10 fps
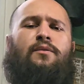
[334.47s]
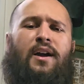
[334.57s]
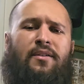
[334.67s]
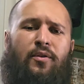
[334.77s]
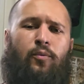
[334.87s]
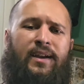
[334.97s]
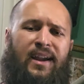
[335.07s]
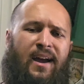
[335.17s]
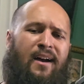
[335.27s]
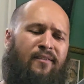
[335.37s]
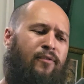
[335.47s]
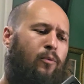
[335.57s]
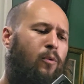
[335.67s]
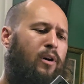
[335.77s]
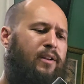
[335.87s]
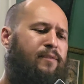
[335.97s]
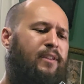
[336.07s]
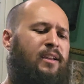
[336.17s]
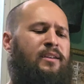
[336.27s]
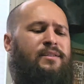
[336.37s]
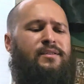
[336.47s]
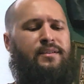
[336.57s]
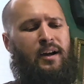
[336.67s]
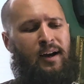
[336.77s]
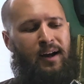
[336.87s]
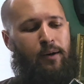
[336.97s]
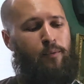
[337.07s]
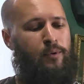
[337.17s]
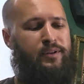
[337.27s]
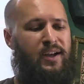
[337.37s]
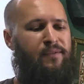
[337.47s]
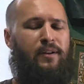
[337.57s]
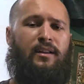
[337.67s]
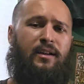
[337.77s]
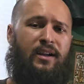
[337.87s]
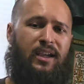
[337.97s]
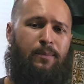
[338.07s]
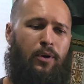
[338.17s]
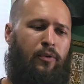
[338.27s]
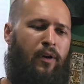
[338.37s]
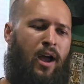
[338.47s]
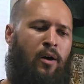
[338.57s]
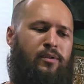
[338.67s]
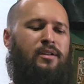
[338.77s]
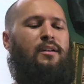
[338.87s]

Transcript: now that we have one of these, we're definitely going to keep it around.